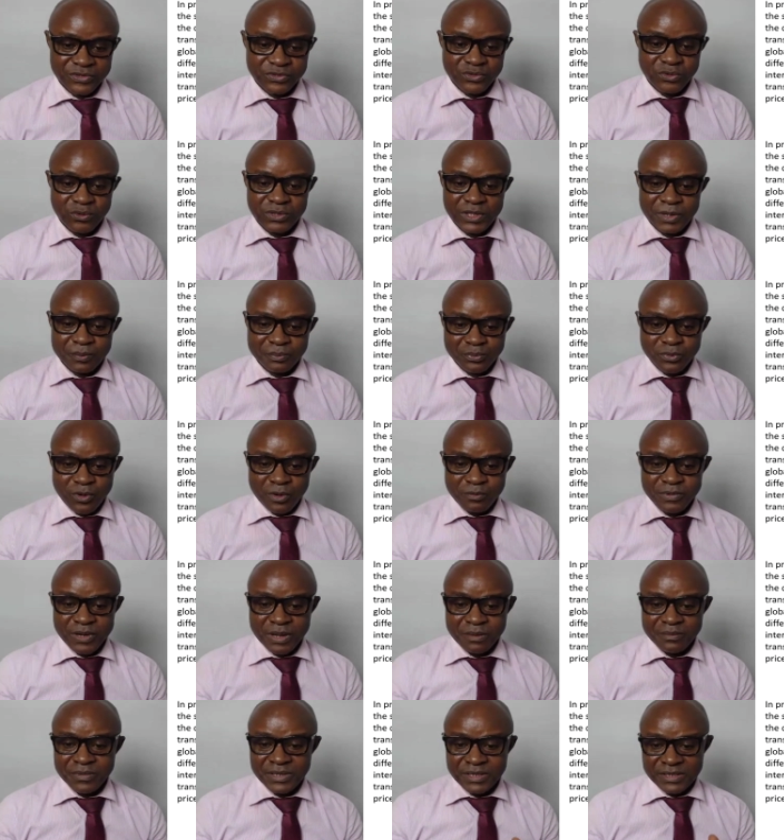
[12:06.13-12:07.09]
So the
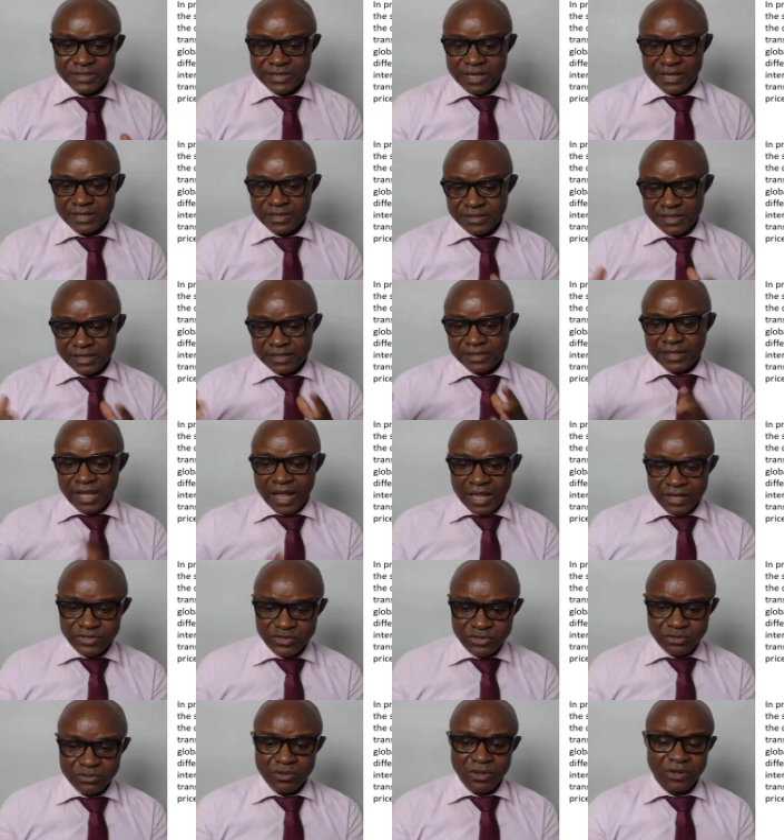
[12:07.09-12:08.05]
problem is that the
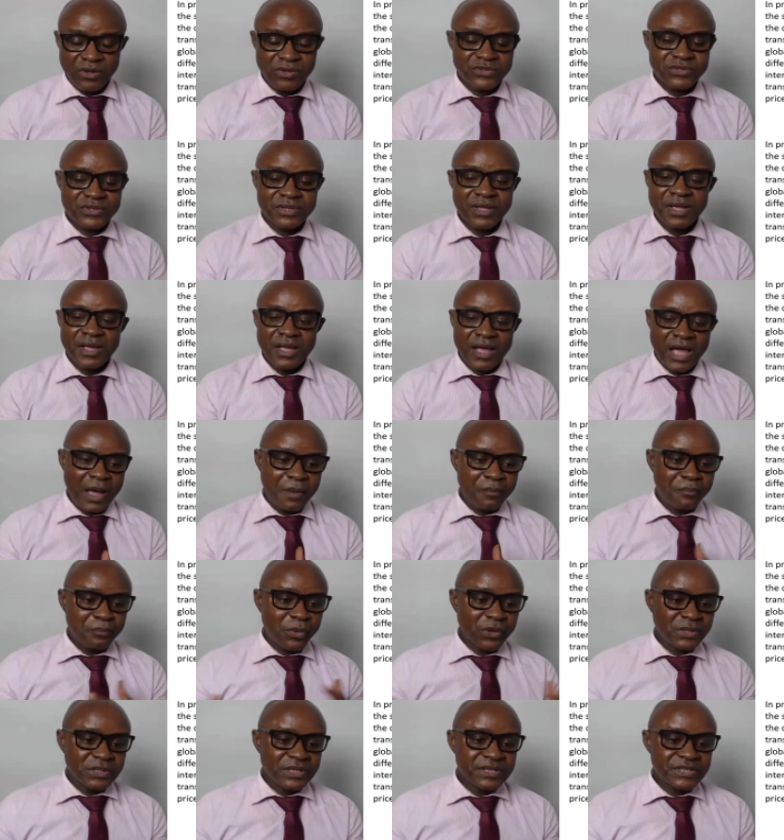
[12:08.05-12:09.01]
tax laws
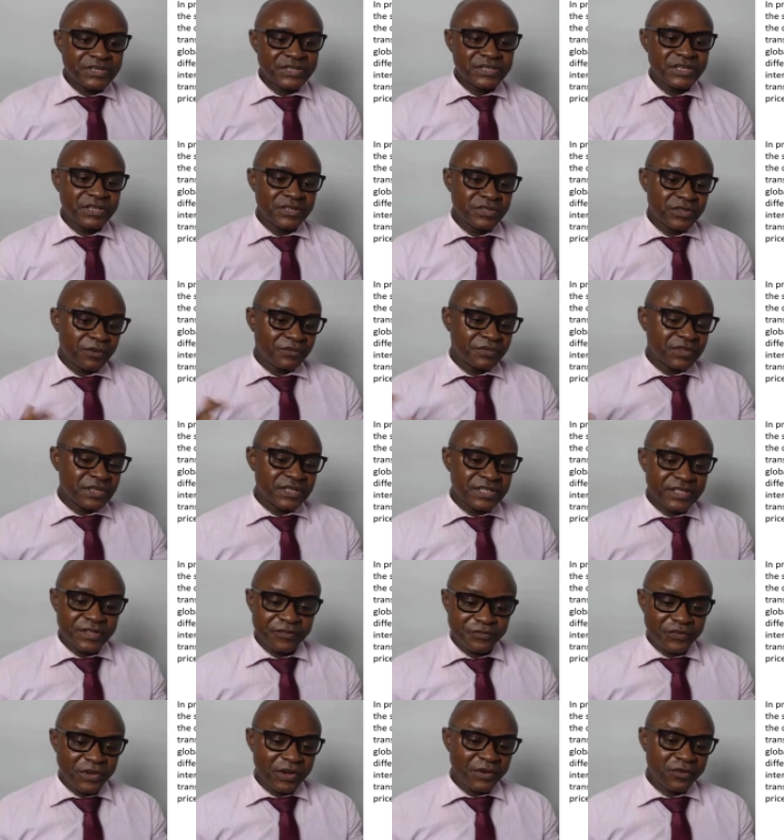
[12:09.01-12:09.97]
and policies of these
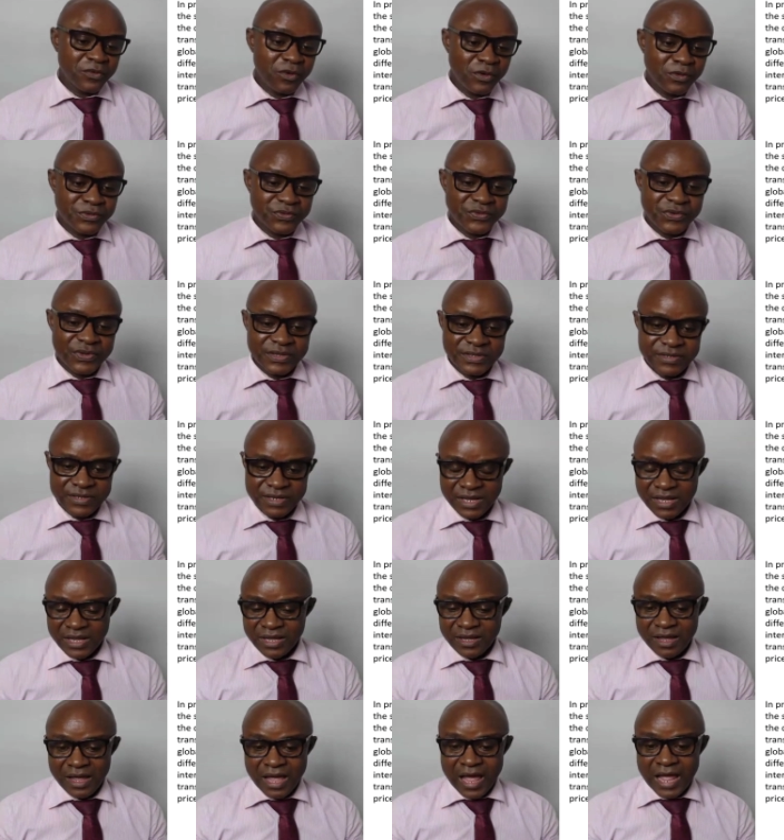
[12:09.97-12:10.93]
different countries
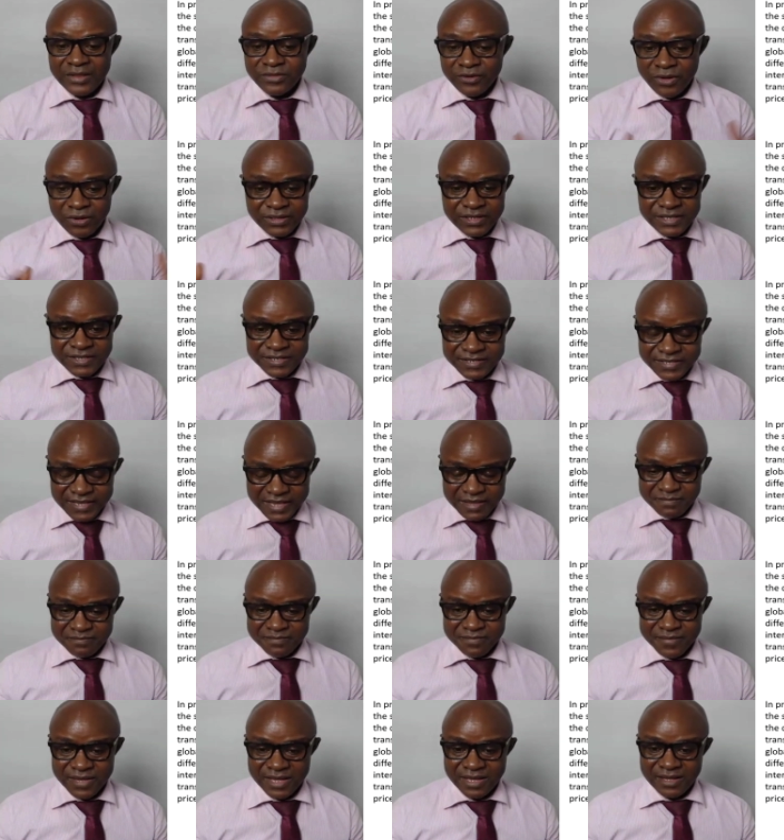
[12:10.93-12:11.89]
are not the
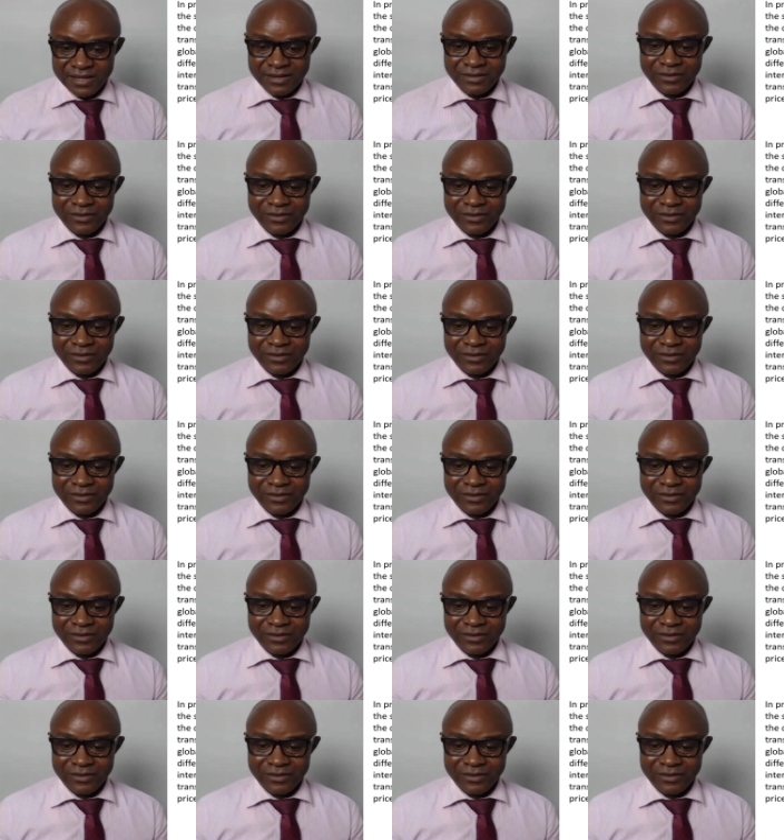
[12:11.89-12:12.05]
same.